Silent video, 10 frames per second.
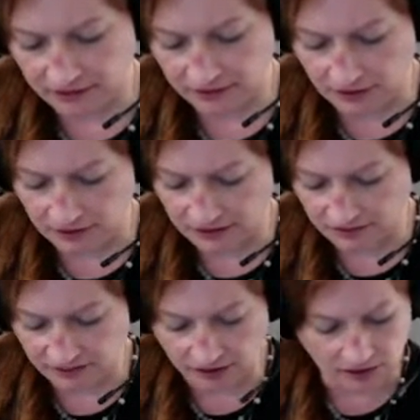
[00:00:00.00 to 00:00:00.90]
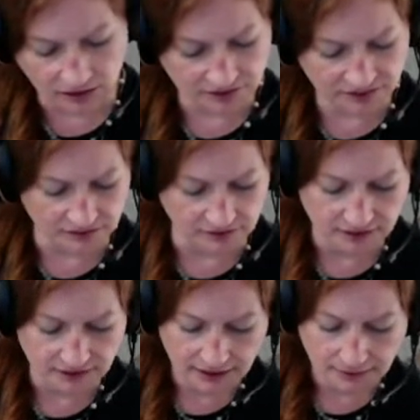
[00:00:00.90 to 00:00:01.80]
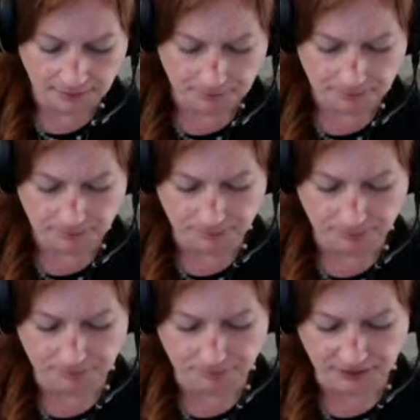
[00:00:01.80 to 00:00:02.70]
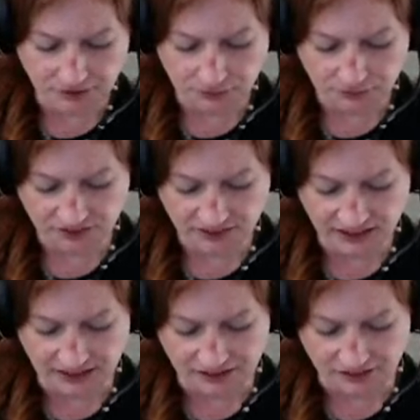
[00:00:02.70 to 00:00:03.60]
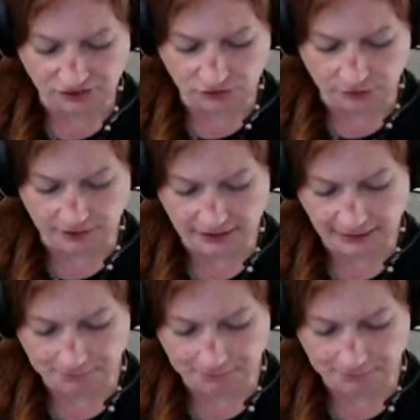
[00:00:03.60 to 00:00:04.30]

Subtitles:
Arkansas arsenal B through Z is stored.